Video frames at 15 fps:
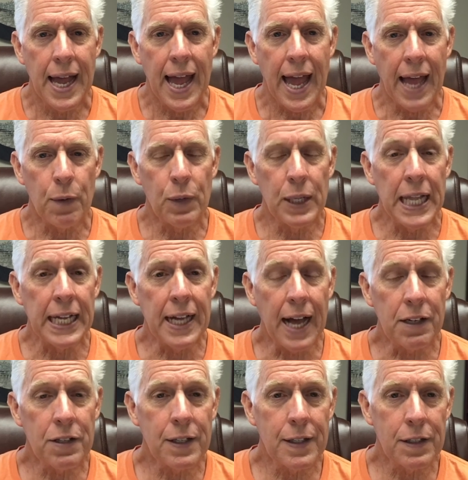And when they
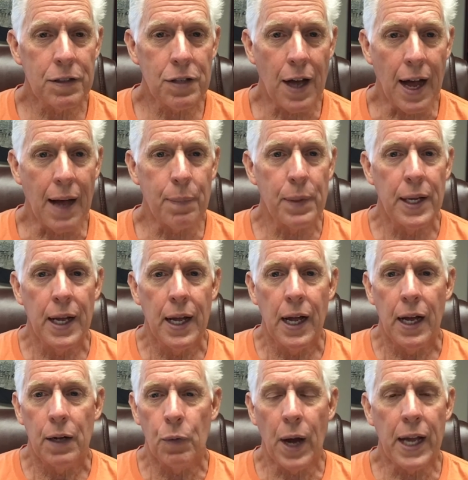got to the top,
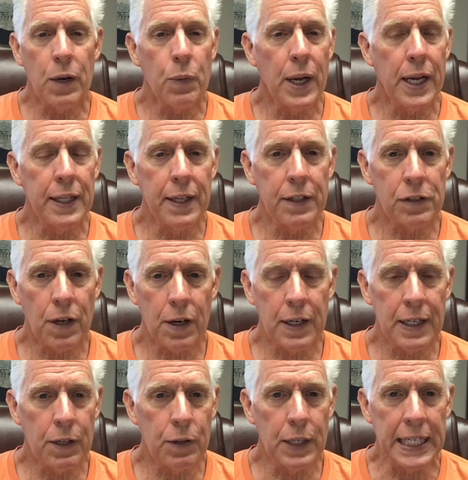right away they
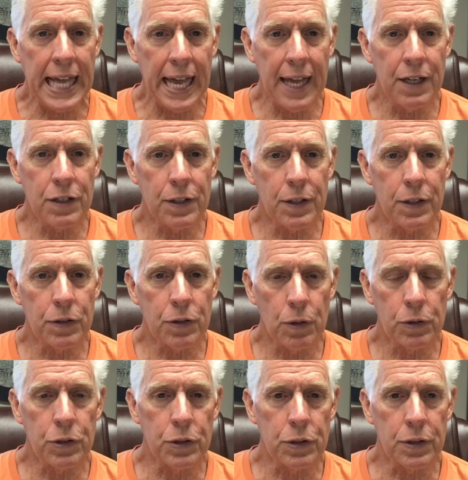started to engage the
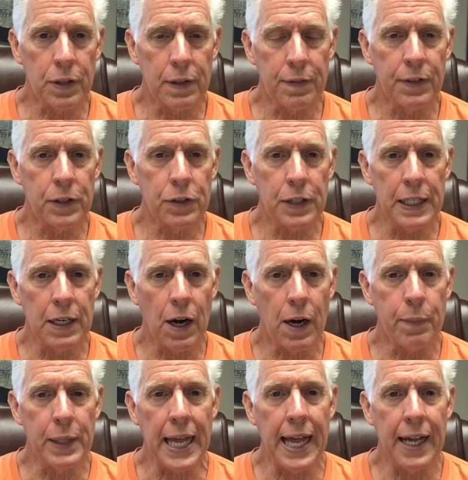soldiers of the Philistine
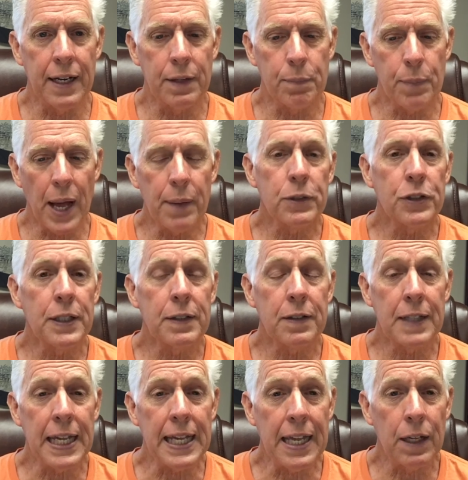army. And the Bible says that
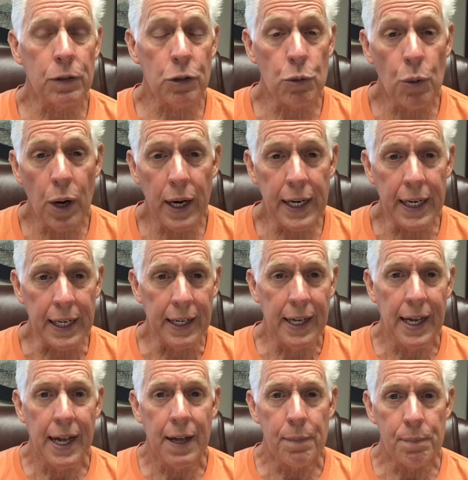they killed 20
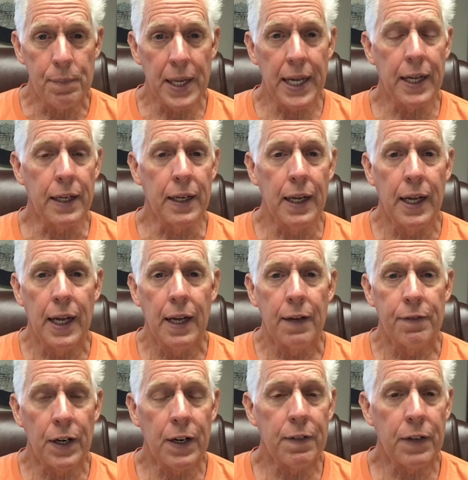men
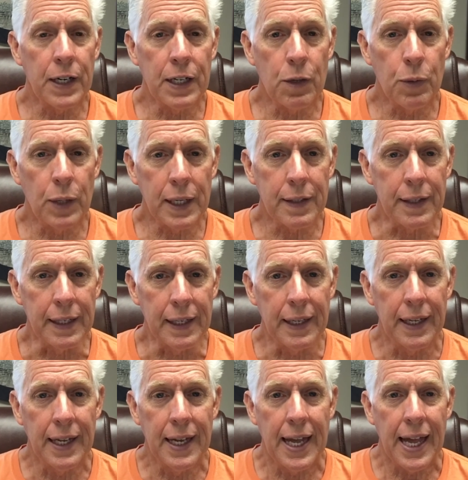very, very quickly.
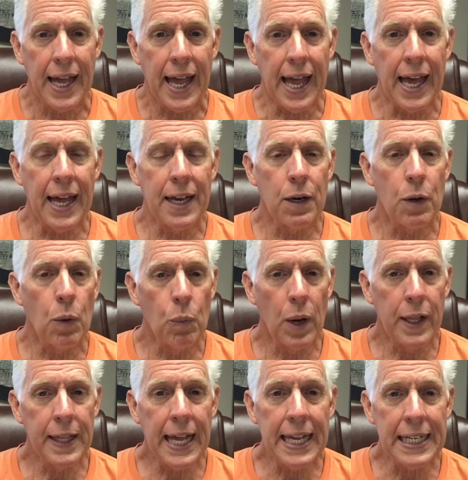And
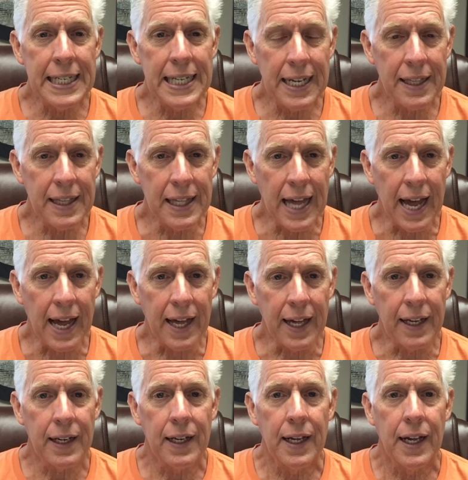when they did
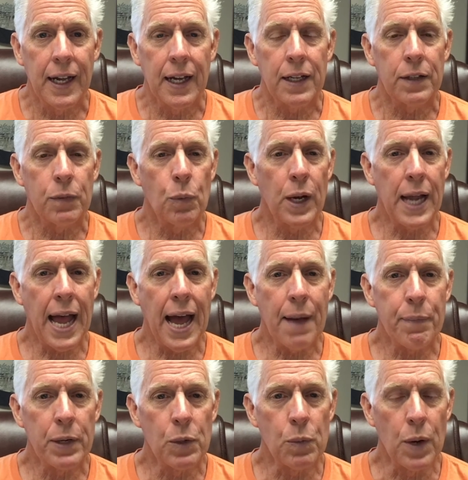that, what
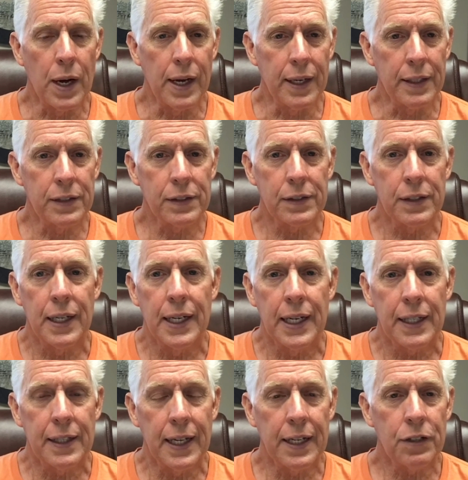happened was
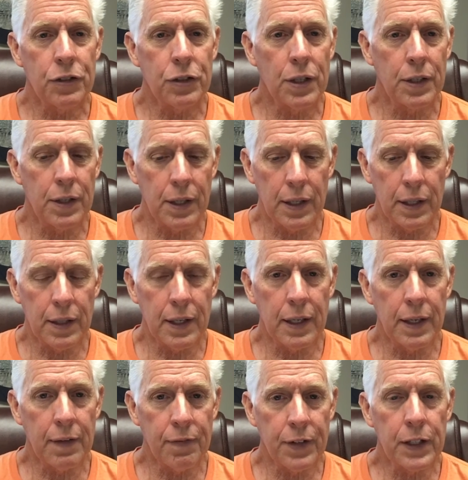
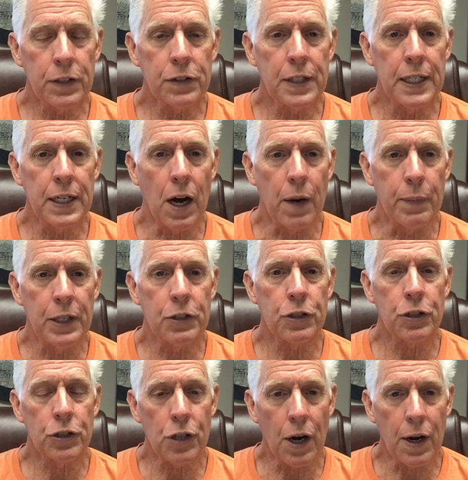the Philistine army
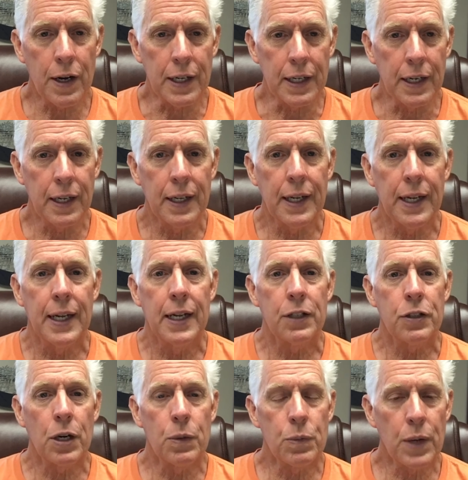started
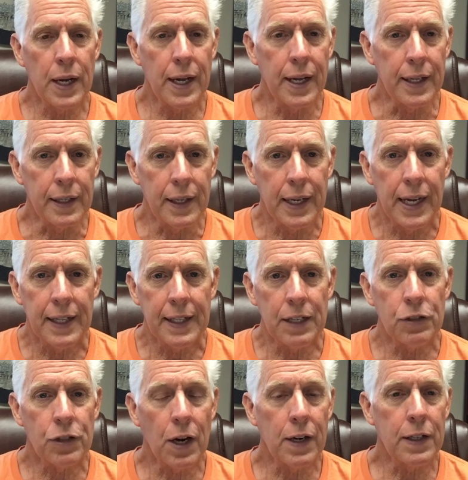to run. They
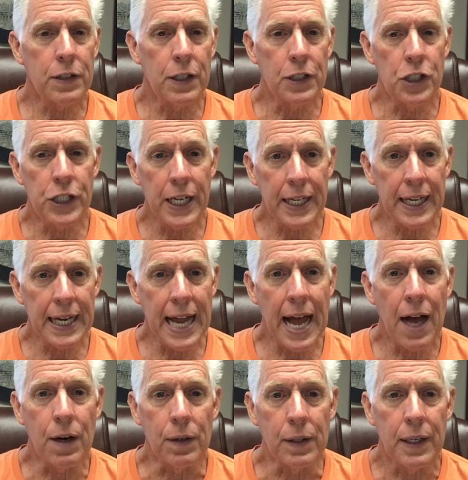started to chicken
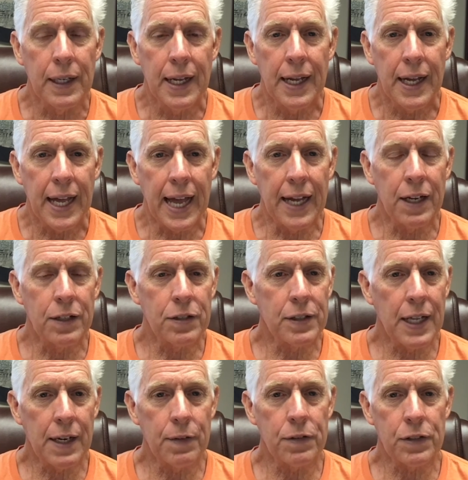out. And
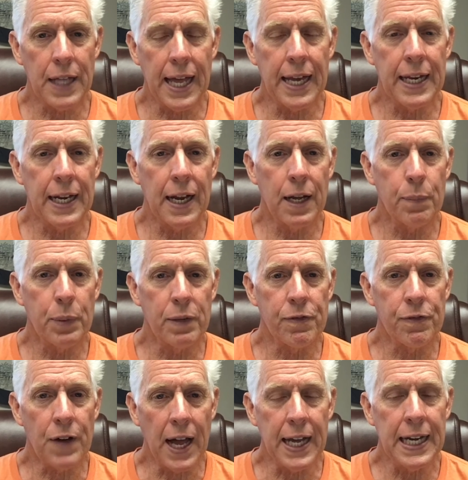instead of standing up and
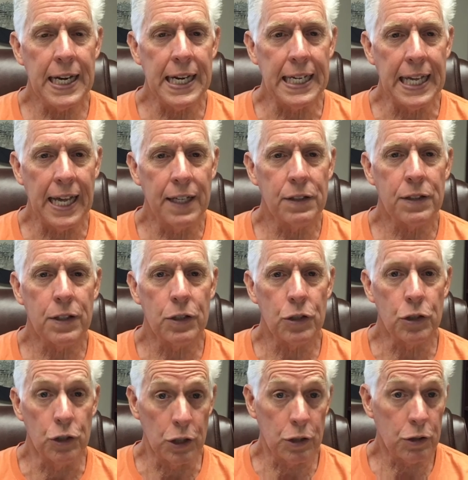fighting against
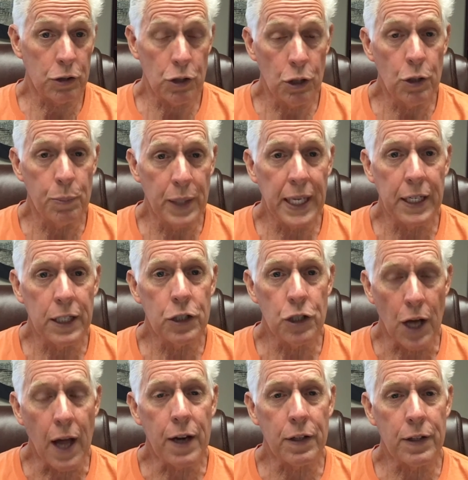just two men,
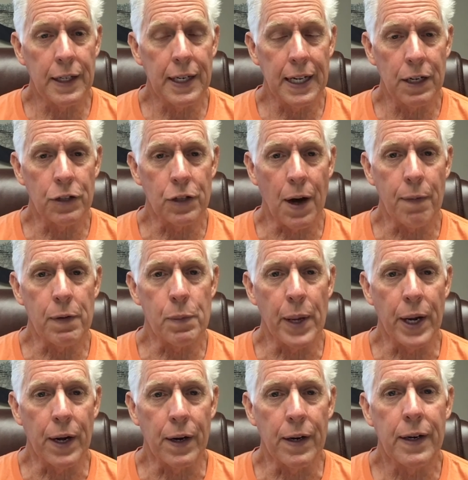Jonathan and his armor
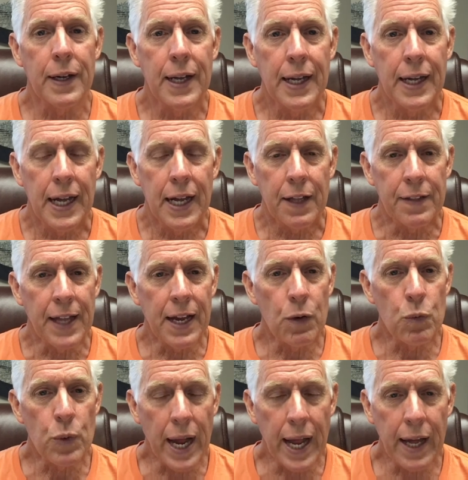bearer, they
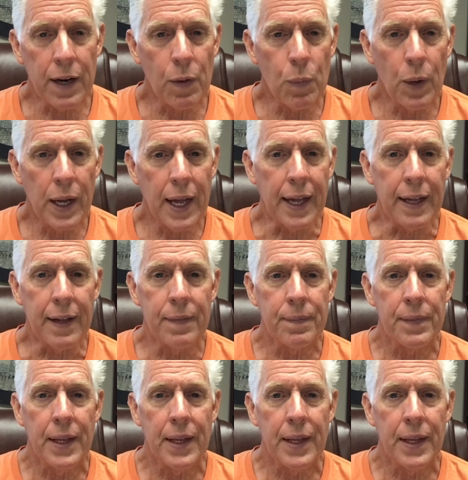ran away.